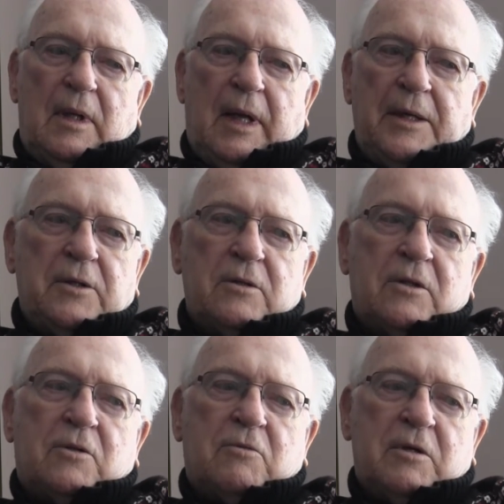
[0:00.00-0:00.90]
I don't
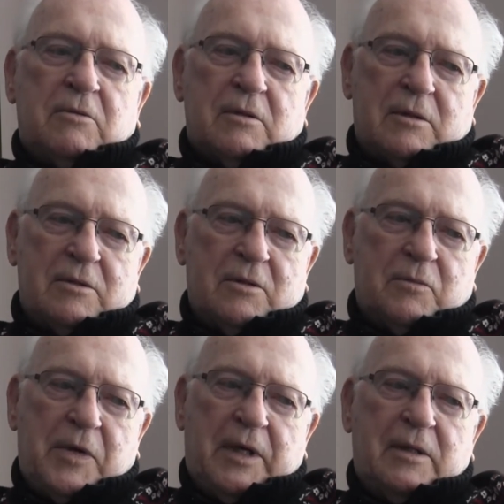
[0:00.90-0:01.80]
know, we weren't so
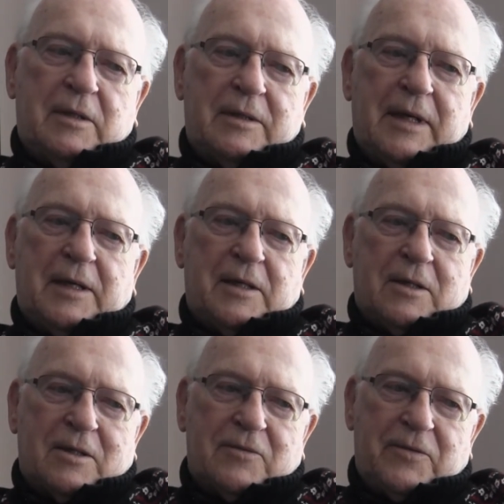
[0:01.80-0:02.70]
big on that in
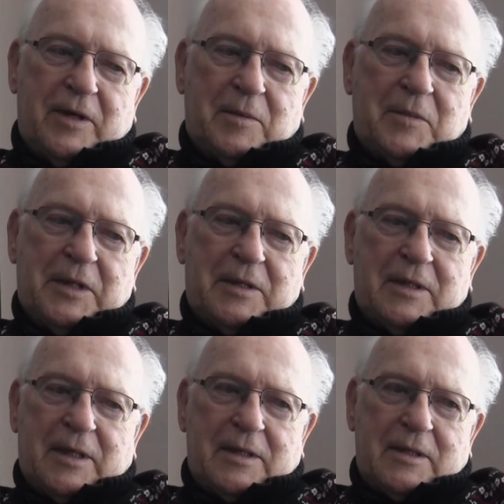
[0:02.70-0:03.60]
our family at
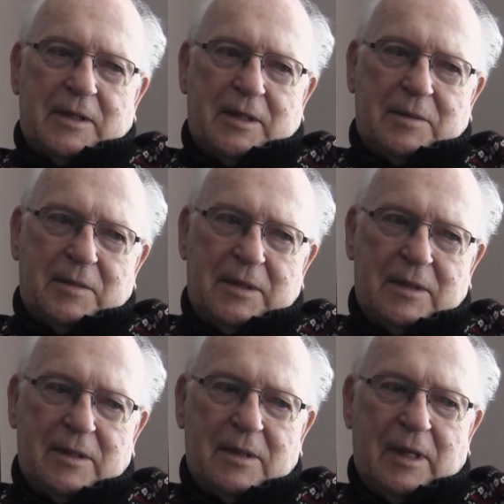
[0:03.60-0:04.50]
that time.
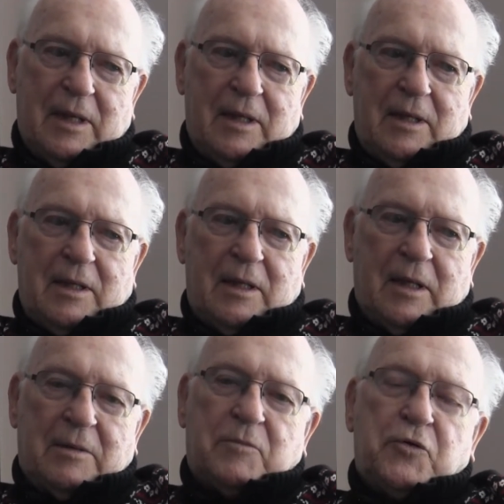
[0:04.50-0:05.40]

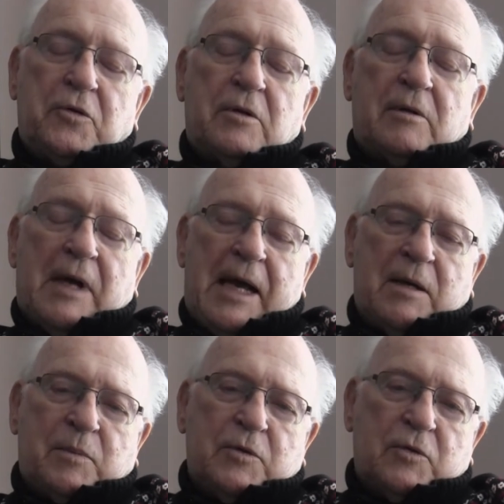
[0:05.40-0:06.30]
I'm sure
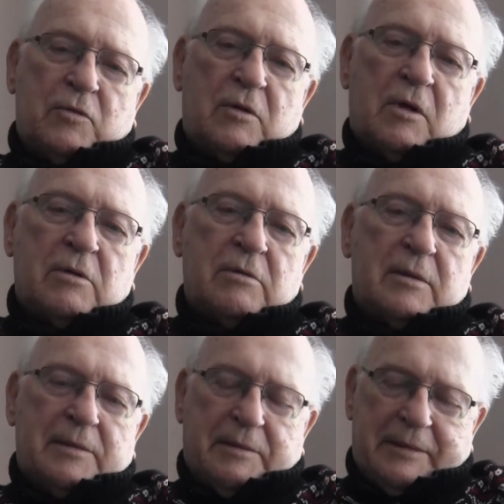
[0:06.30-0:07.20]
apples were
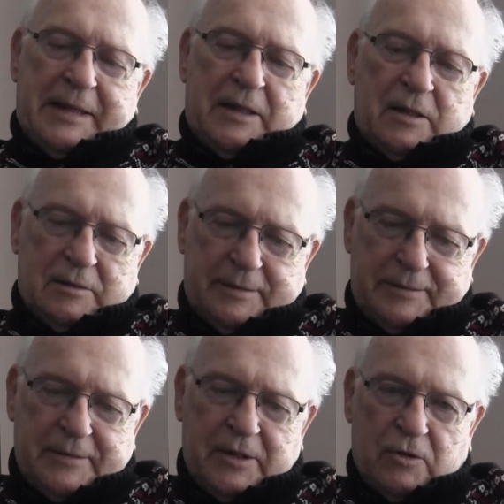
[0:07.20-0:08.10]
all, well,
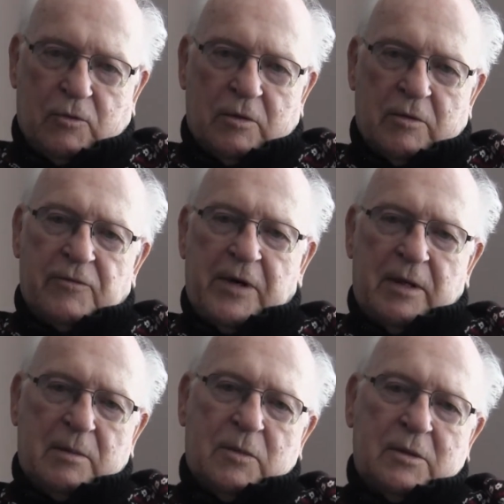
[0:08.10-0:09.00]
you know, were
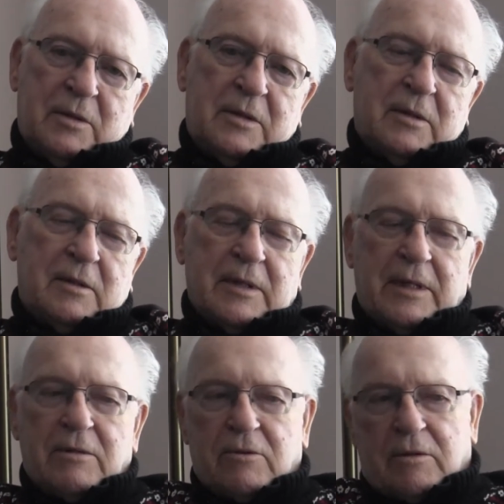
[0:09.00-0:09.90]
available until
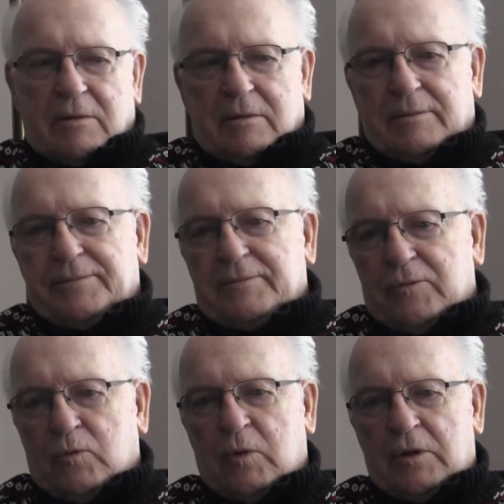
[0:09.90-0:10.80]
they were
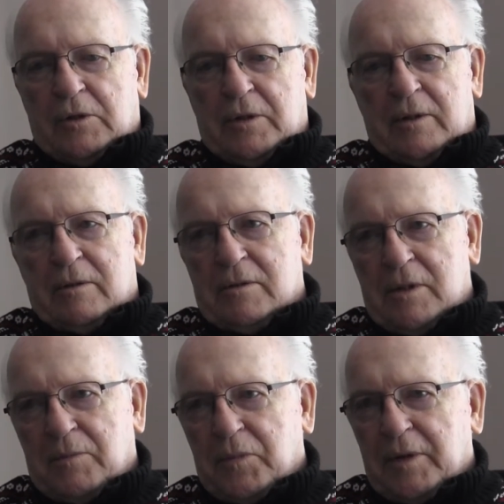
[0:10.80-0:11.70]
wilted or
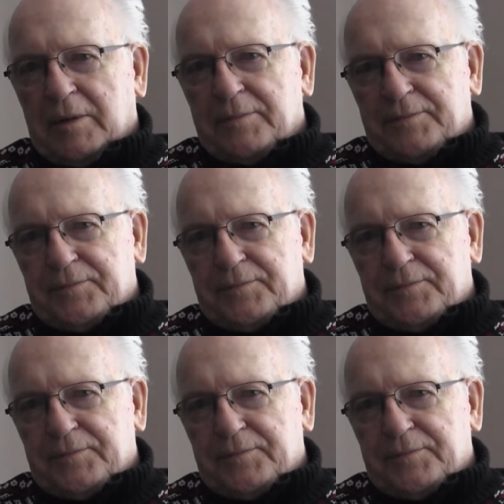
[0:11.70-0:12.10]
something.